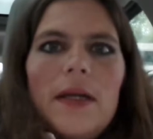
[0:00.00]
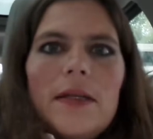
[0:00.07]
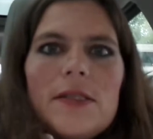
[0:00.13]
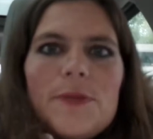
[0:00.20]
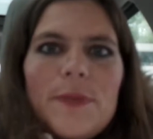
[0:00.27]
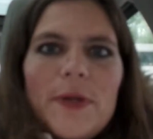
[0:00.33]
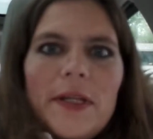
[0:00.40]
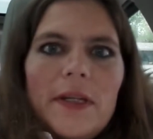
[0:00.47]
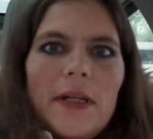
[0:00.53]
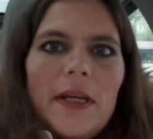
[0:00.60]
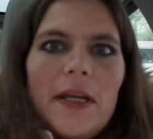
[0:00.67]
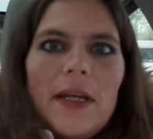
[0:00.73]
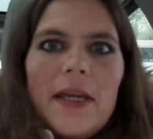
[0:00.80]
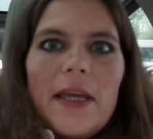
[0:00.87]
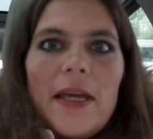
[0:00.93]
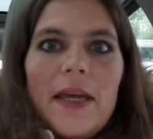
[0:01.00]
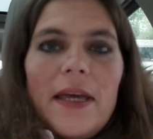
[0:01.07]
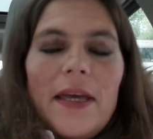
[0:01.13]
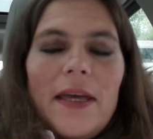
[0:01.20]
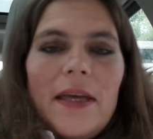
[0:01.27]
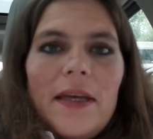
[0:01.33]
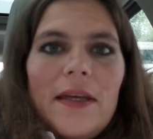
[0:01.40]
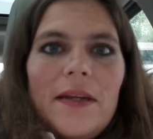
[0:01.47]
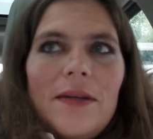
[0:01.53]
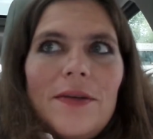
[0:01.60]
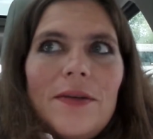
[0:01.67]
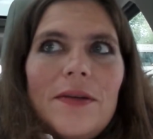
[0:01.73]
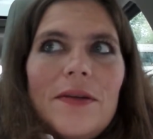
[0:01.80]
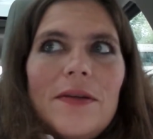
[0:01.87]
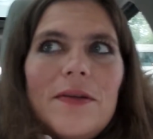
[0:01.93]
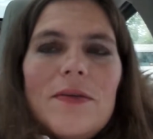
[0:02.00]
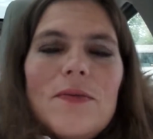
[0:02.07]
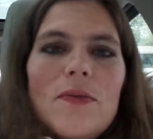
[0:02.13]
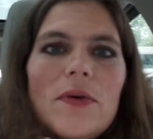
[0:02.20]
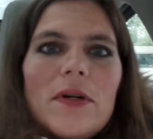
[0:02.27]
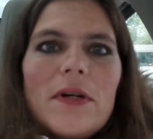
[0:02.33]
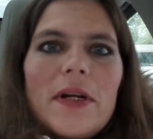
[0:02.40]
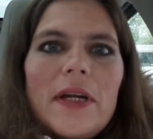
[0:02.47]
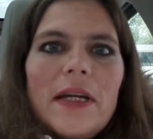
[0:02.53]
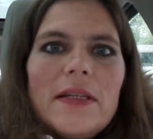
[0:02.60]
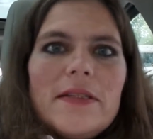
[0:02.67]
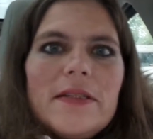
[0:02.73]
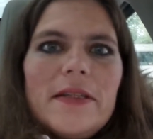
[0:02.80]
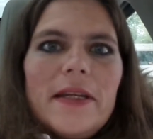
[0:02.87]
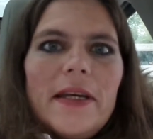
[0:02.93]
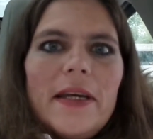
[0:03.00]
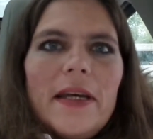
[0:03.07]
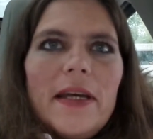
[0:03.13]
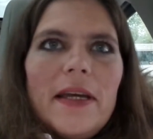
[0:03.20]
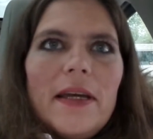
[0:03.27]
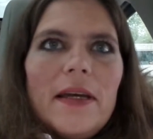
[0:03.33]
It's Monday again, working today,